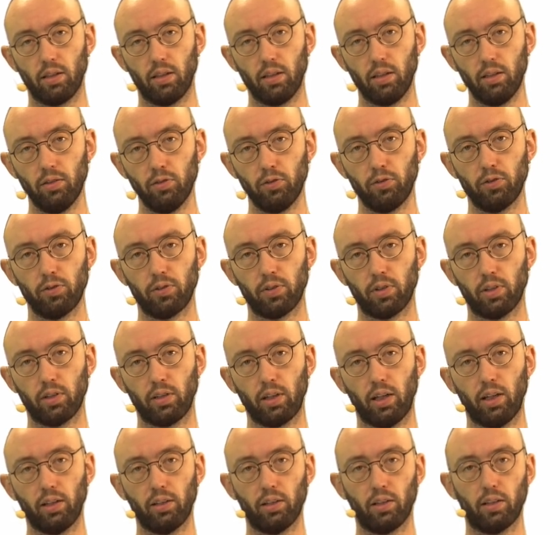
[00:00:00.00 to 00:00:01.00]
if the
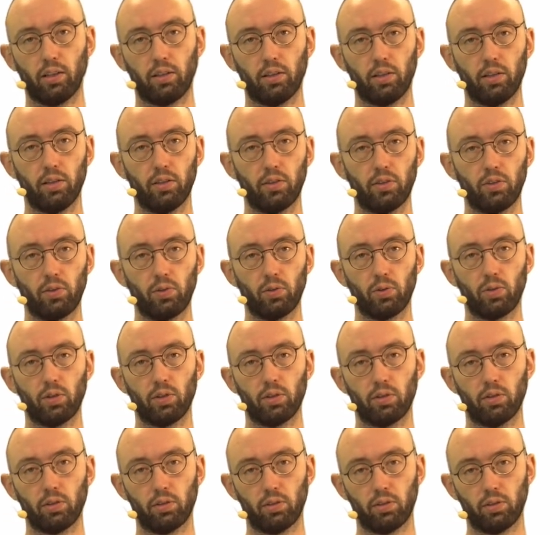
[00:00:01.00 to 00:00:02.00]
data adheres to
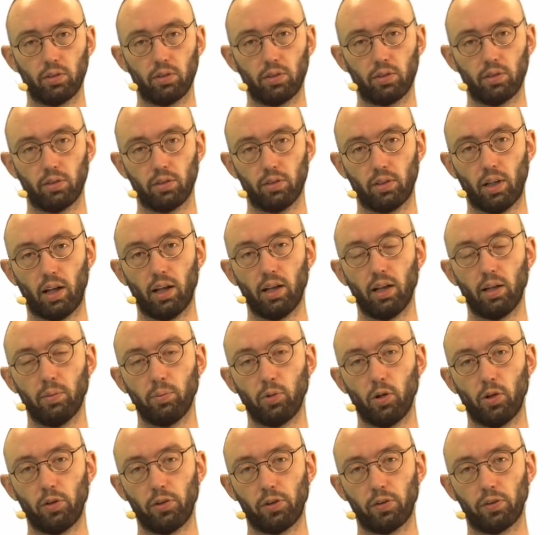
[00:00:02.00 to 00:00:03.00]
the null
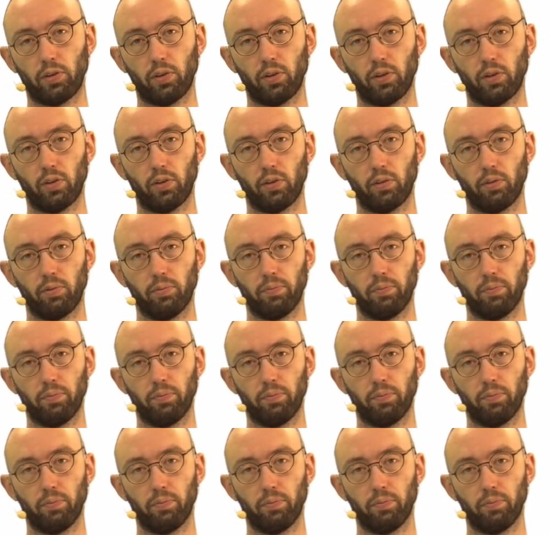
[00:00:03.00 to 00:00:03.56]
hypothesis.